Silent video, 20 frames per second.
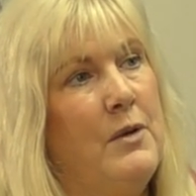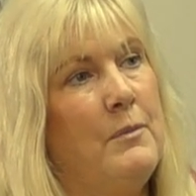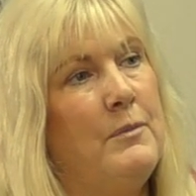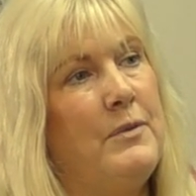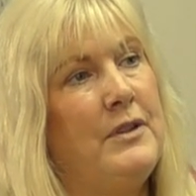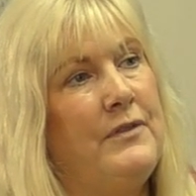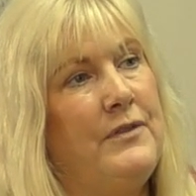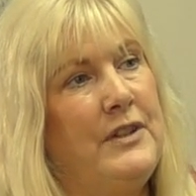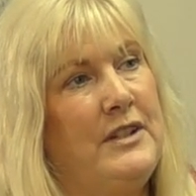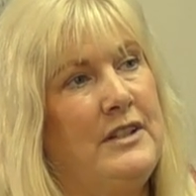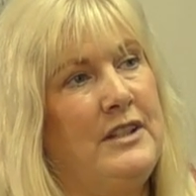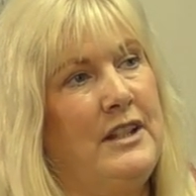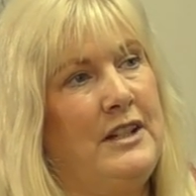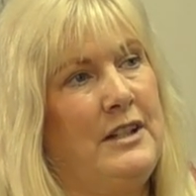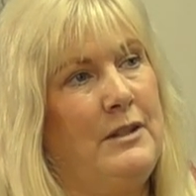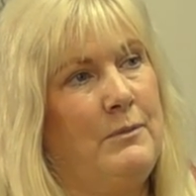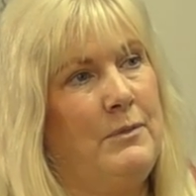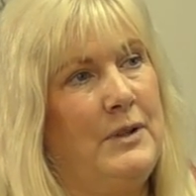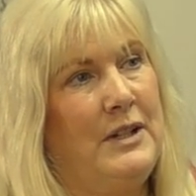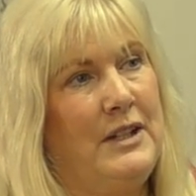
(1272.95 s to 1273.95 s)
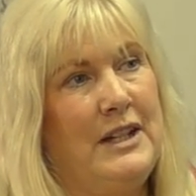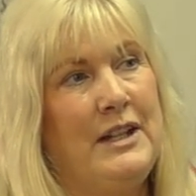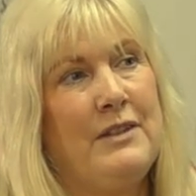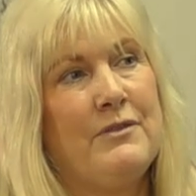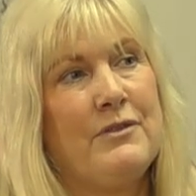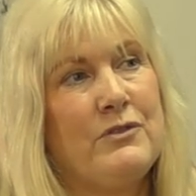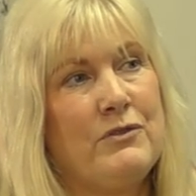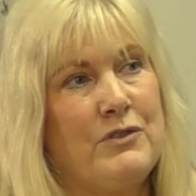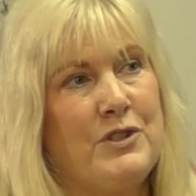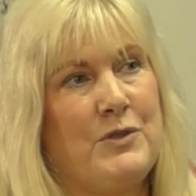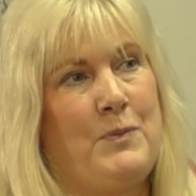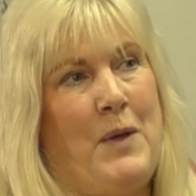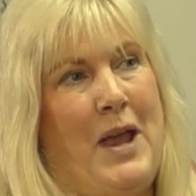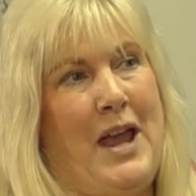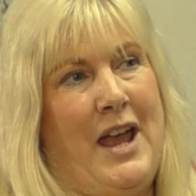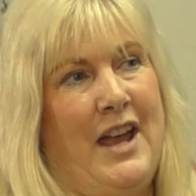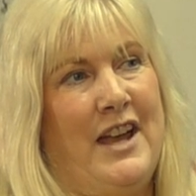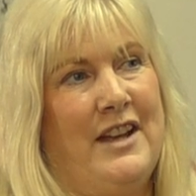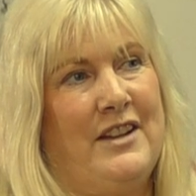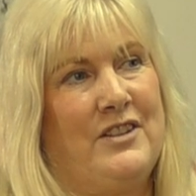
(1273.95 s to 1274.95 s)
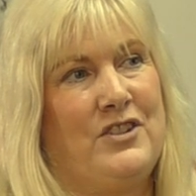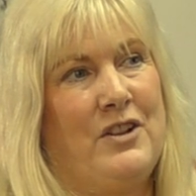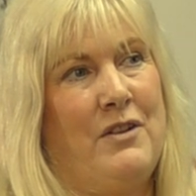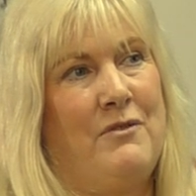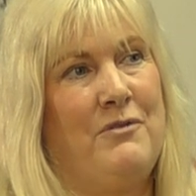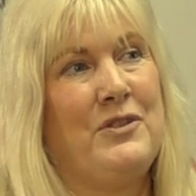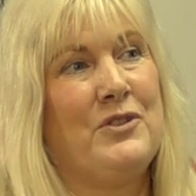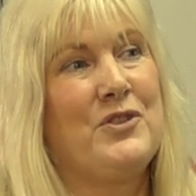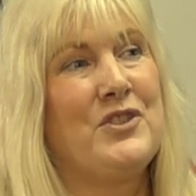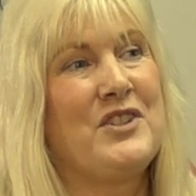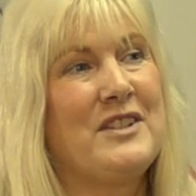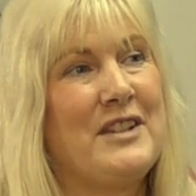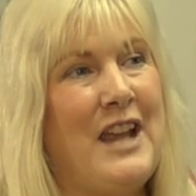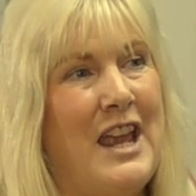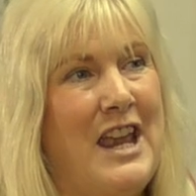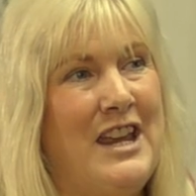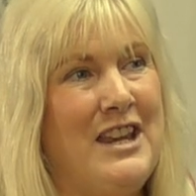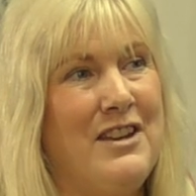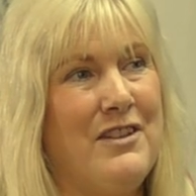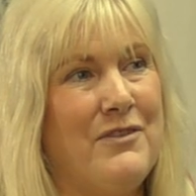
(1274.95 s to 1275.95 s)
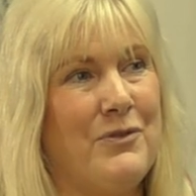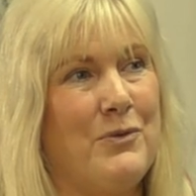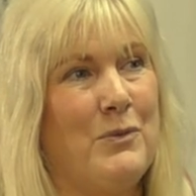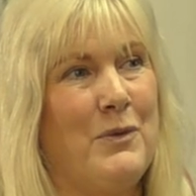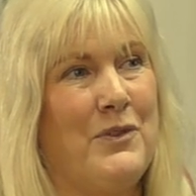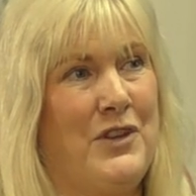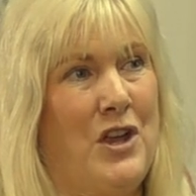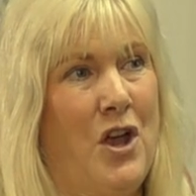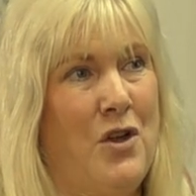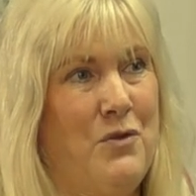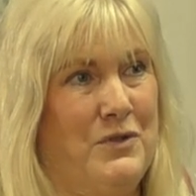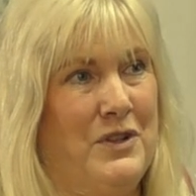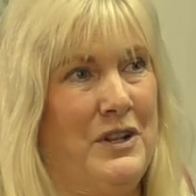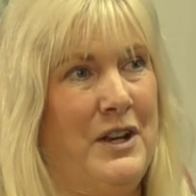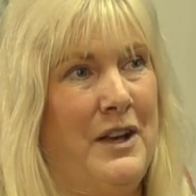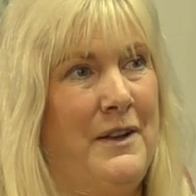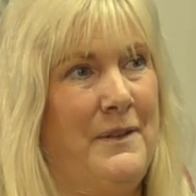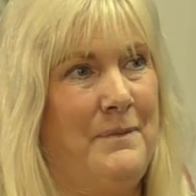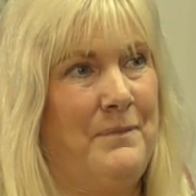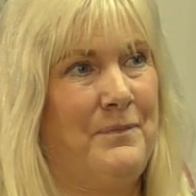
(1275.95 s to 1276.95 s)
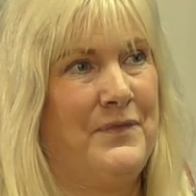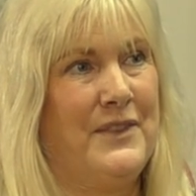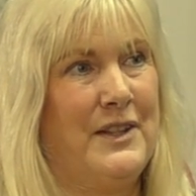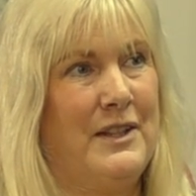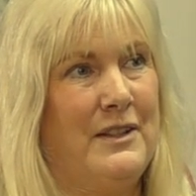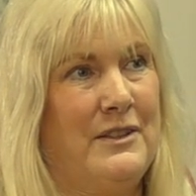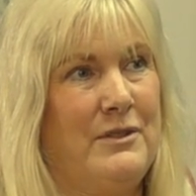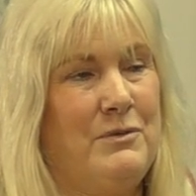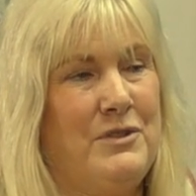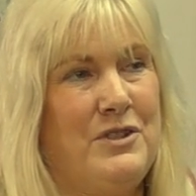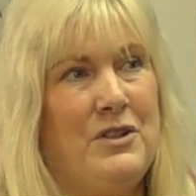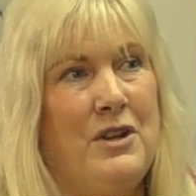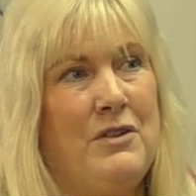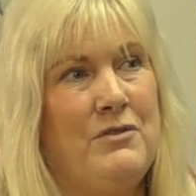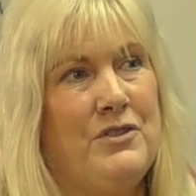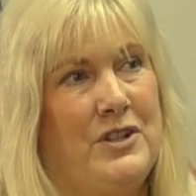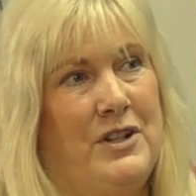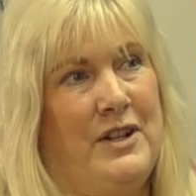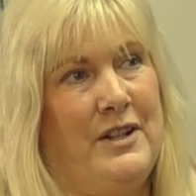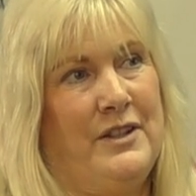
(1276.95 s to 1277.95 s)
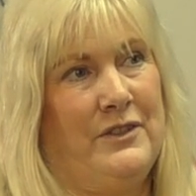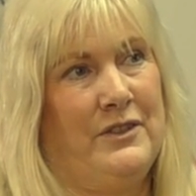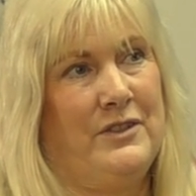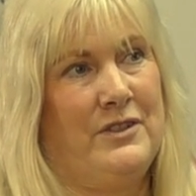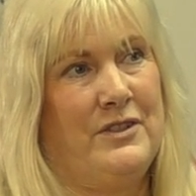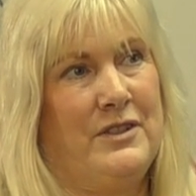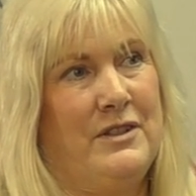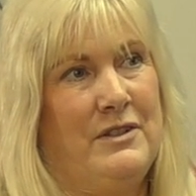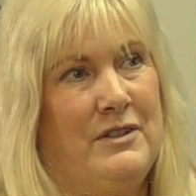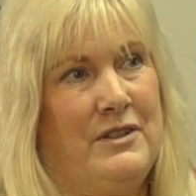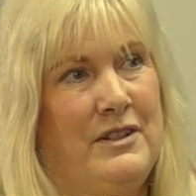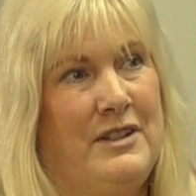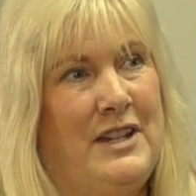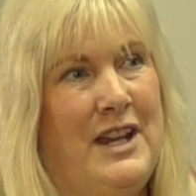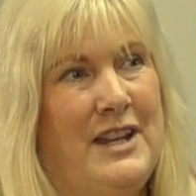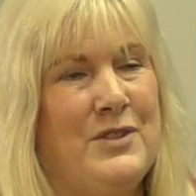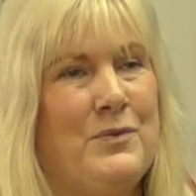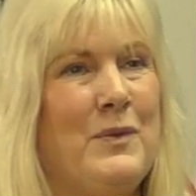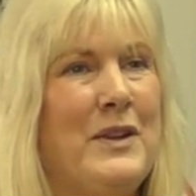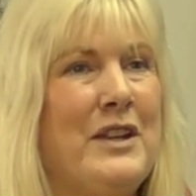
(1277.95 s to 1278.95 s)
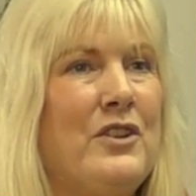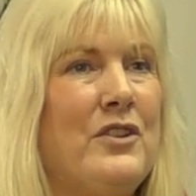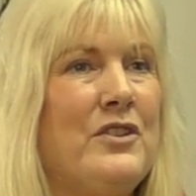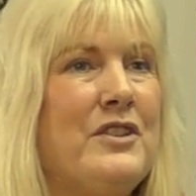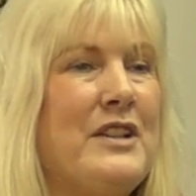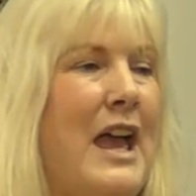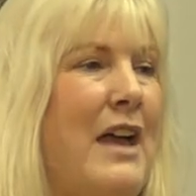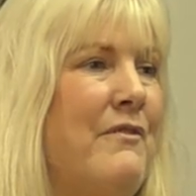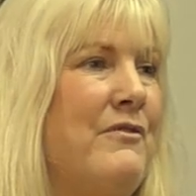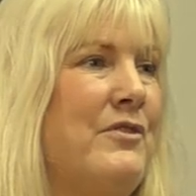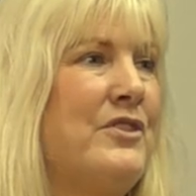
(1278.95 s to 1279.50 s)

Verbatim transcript: But if it didn't believe in respect and feel safe with the owner, there was no chance. Yes, we could, every